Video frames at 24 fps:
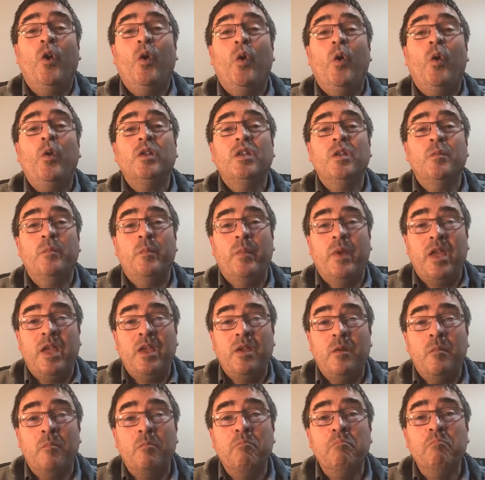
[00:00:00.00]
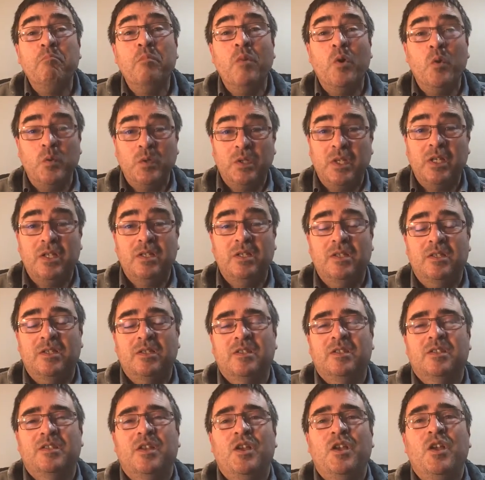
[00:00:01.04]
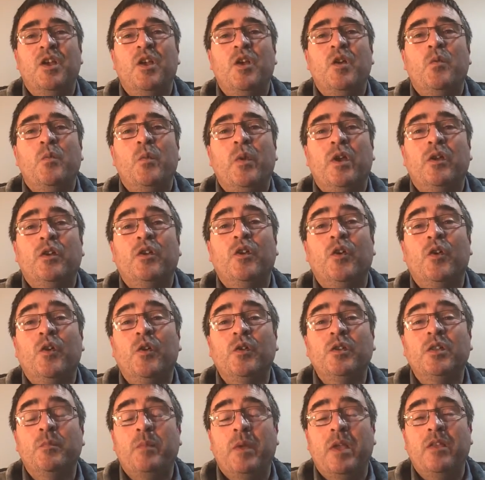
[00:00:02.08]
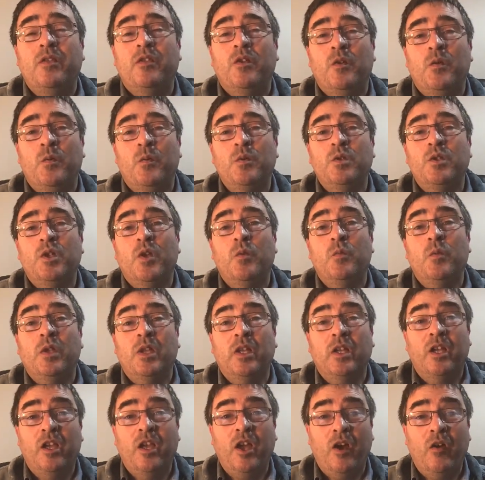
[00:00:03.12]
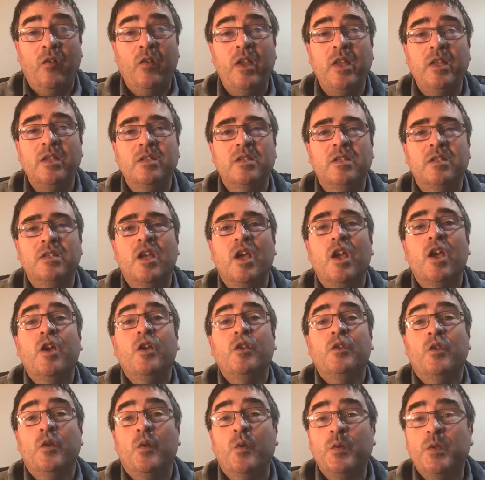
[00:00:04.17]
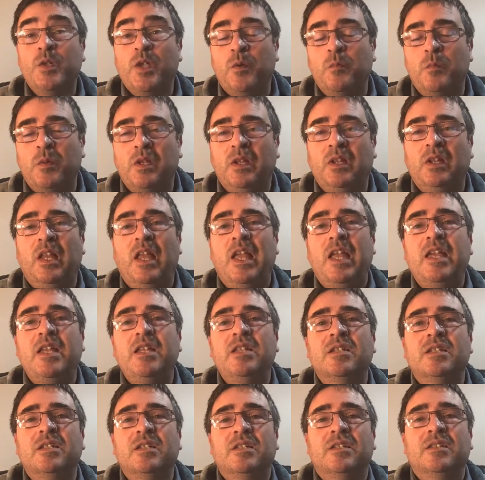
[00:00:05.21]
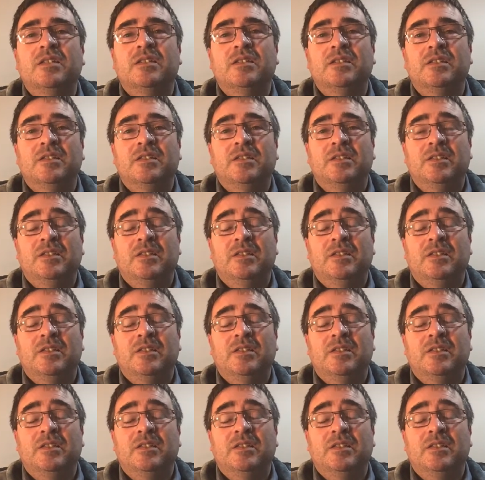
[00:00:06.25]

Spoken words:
We are called to be Moses. We are called to be those who will encourage, those who will lead.